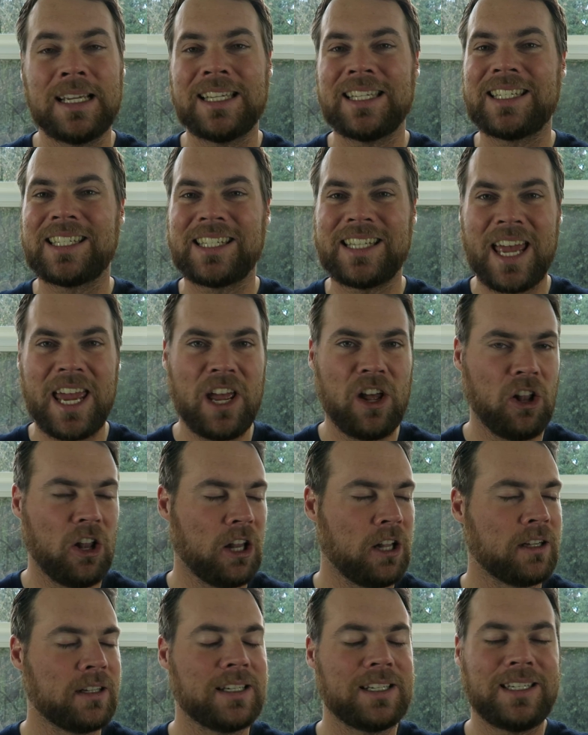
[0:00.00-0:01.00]

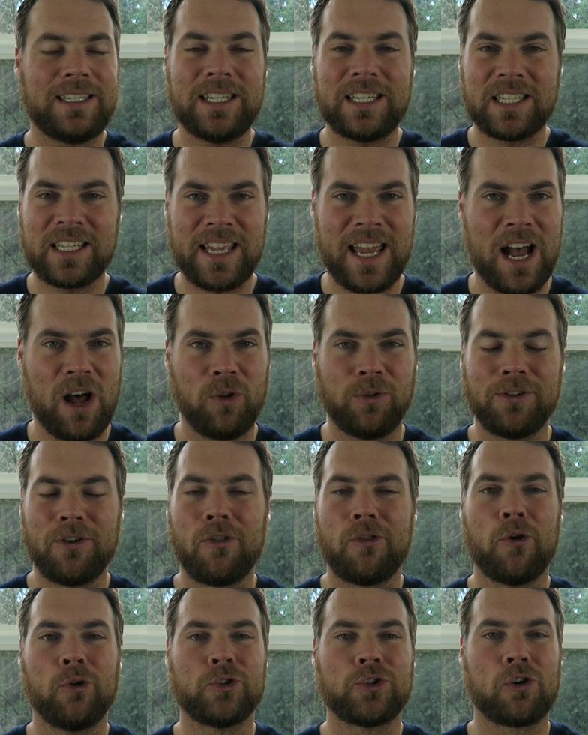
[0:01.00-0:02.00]
sale, discount,
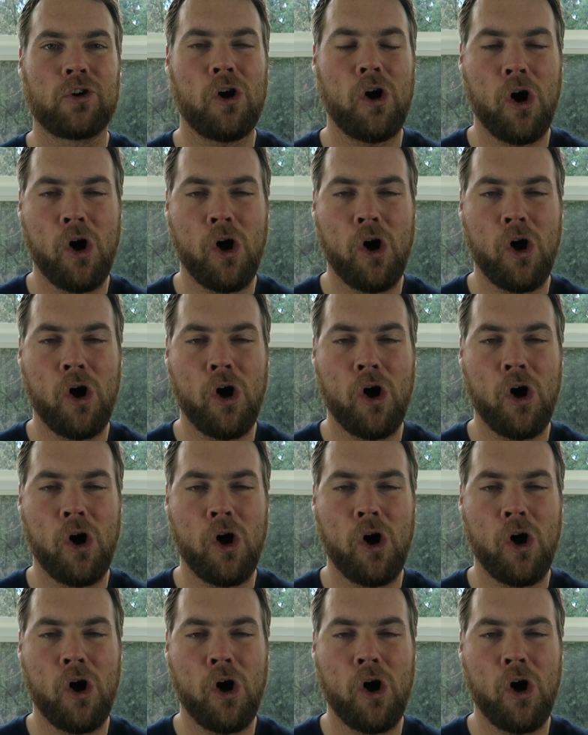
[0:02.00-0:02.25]
those are